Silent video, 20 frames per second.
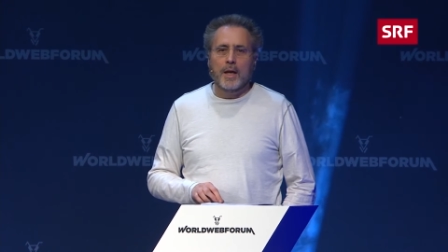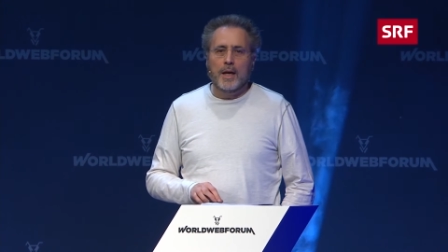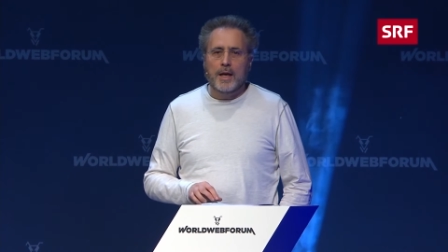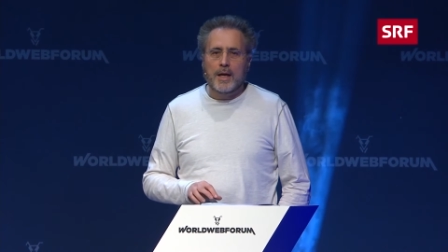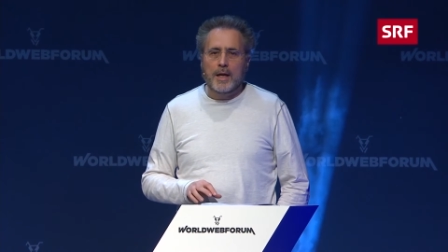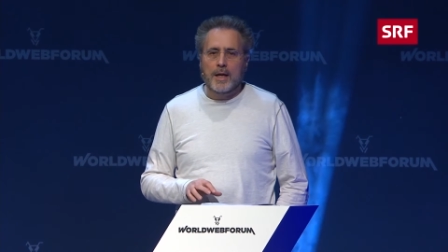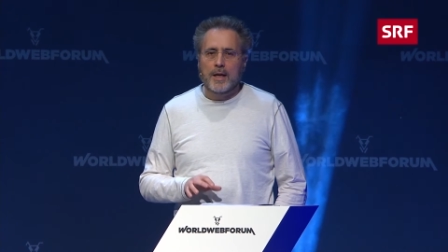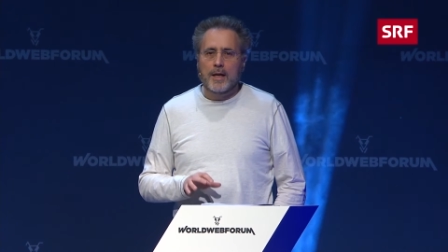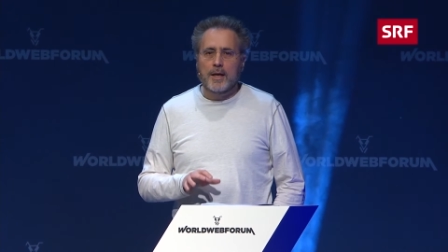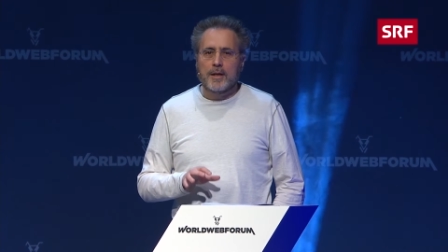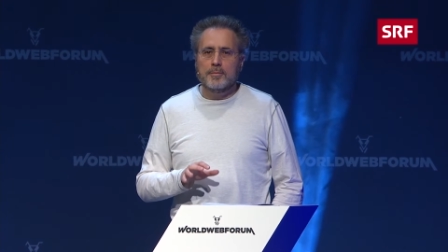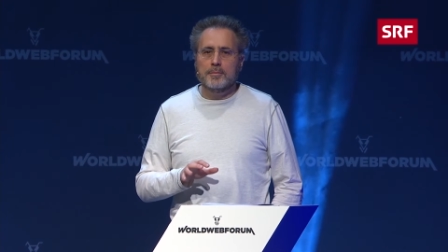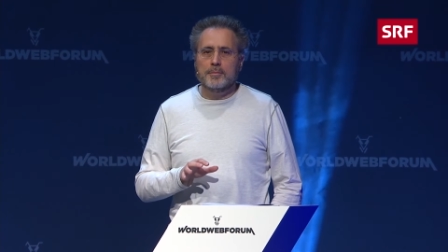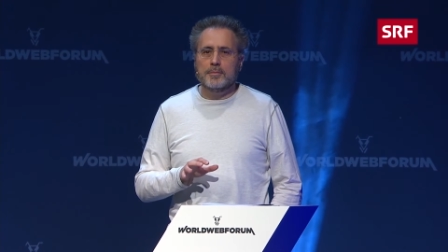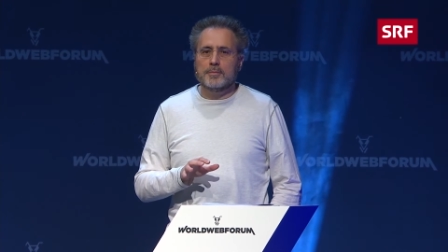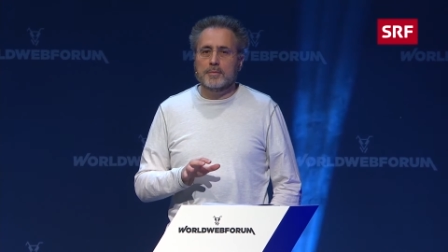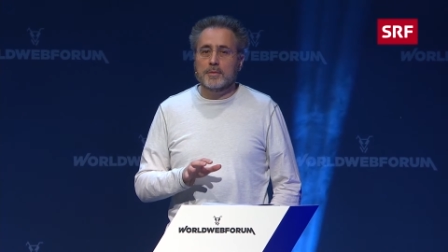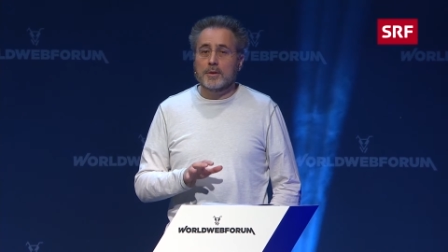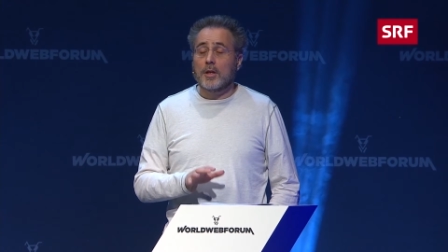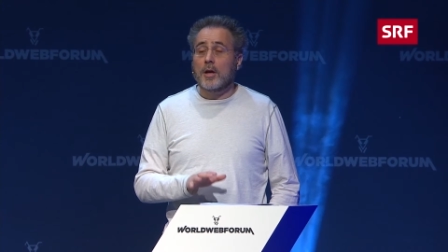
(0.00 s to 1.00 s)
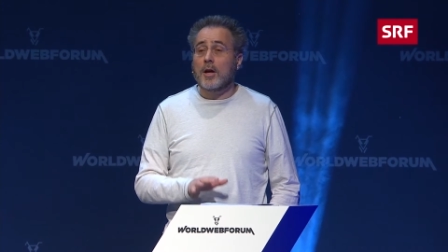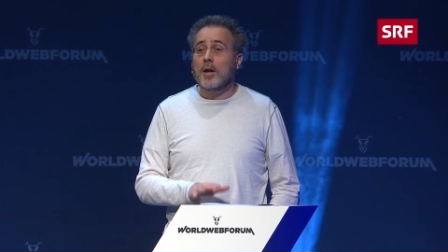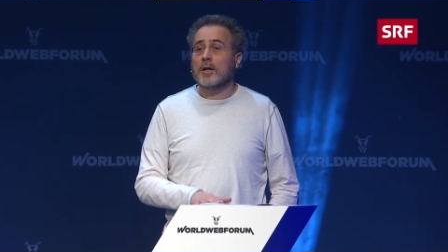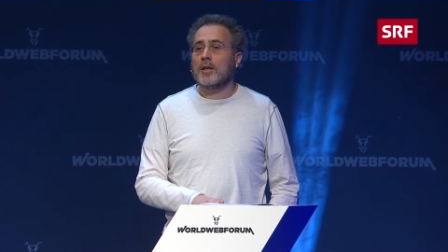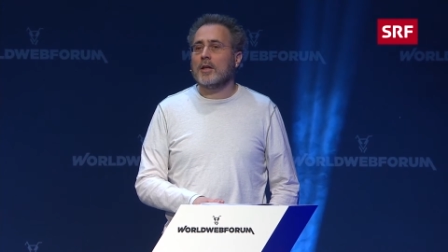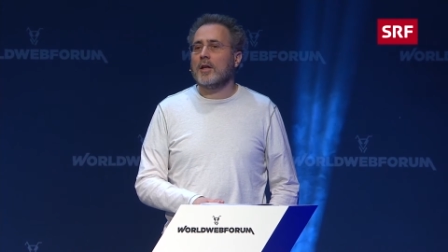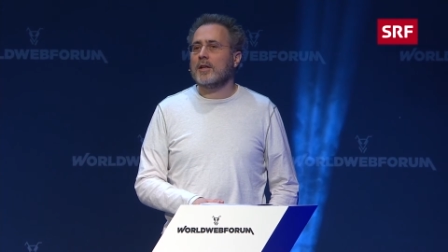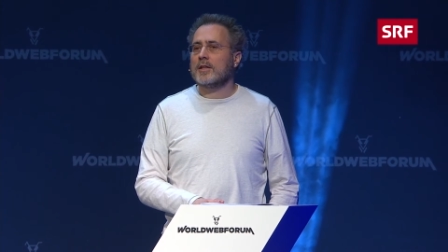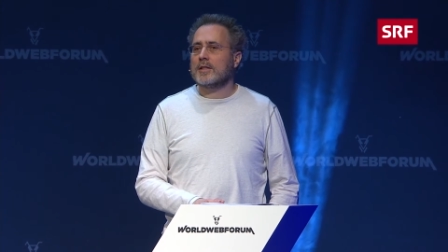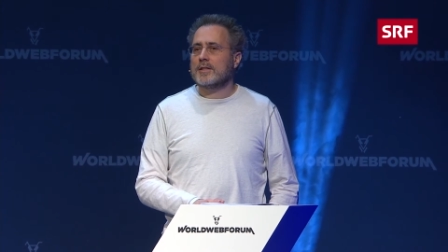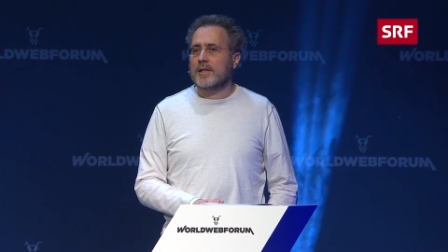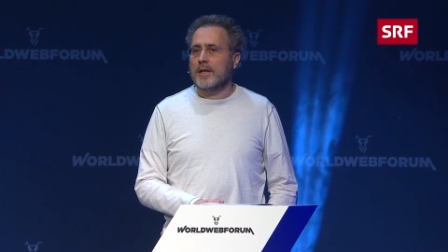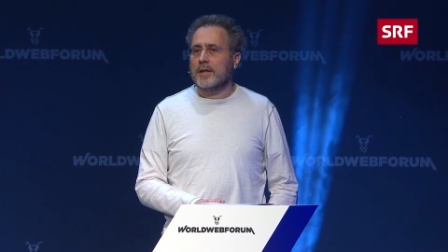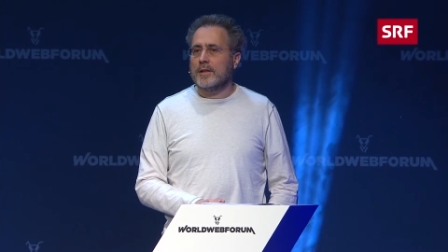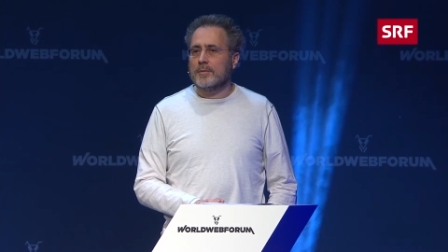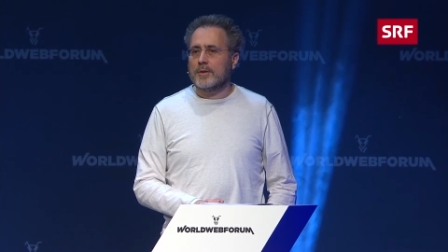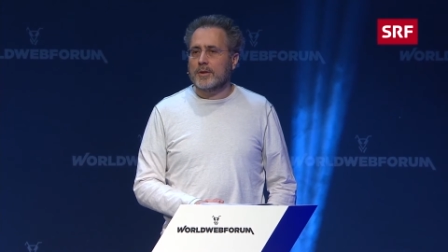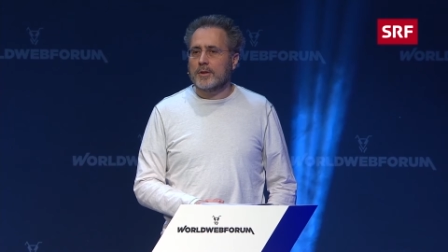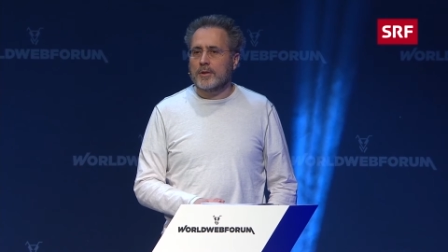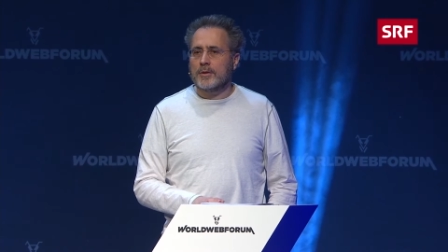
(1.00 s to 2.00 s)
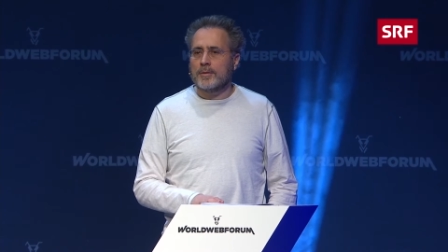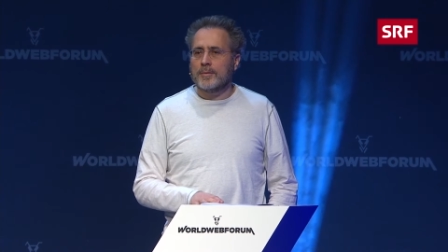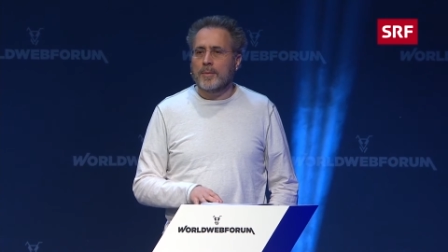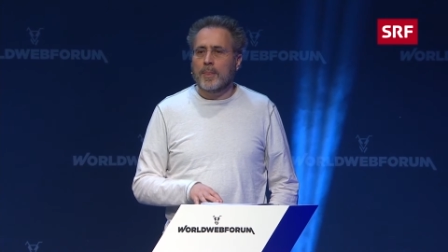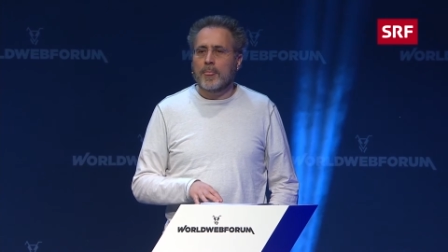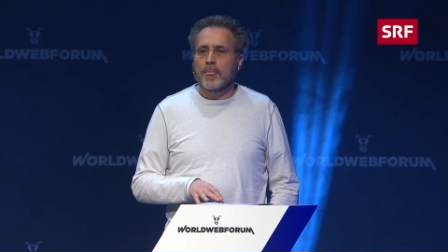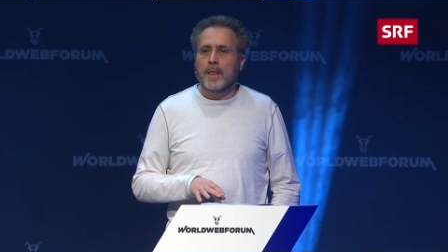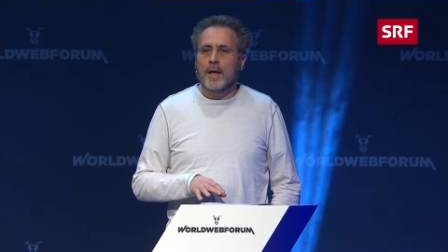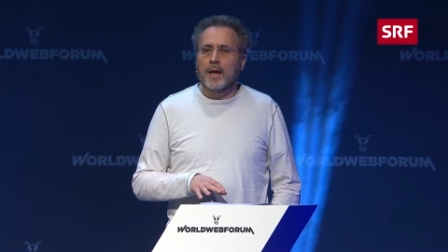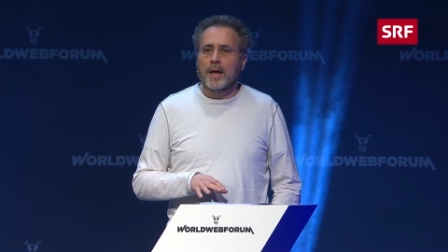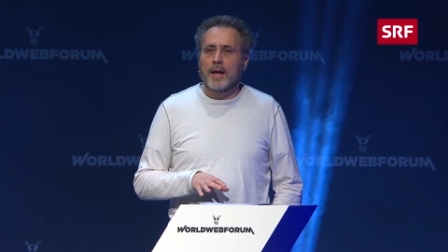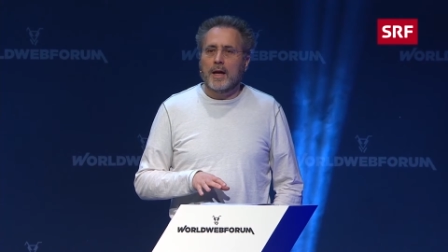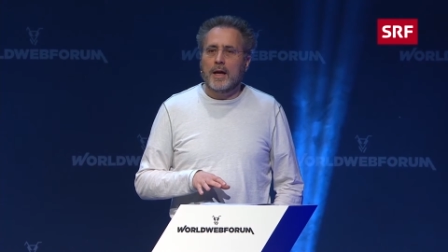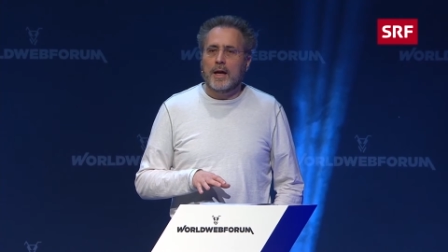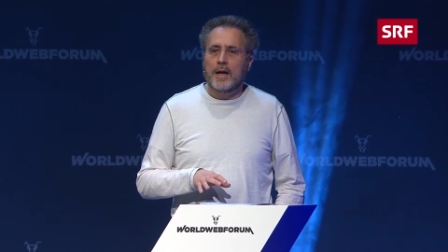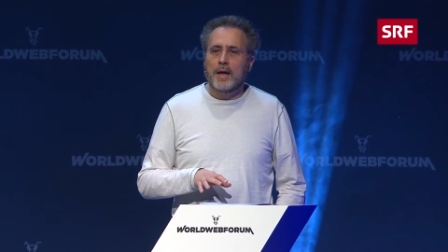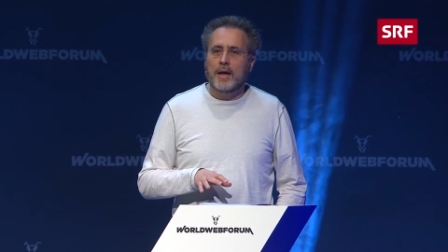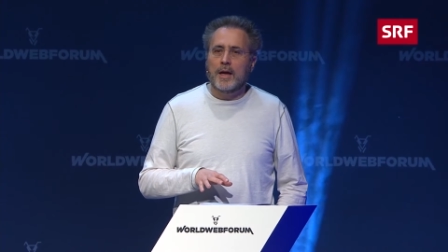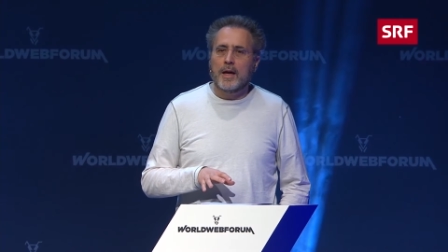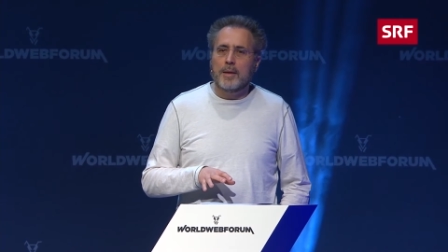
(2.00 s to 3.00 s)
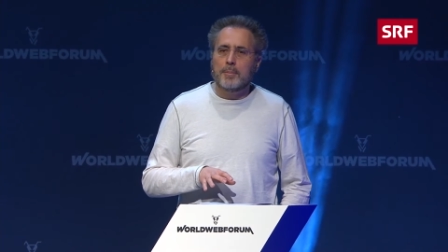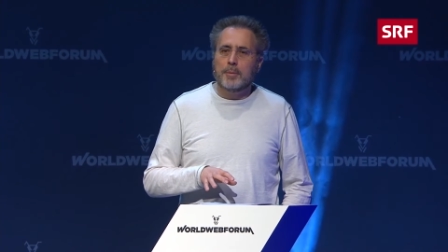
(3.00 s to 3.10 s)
um, long, long time ago, uh,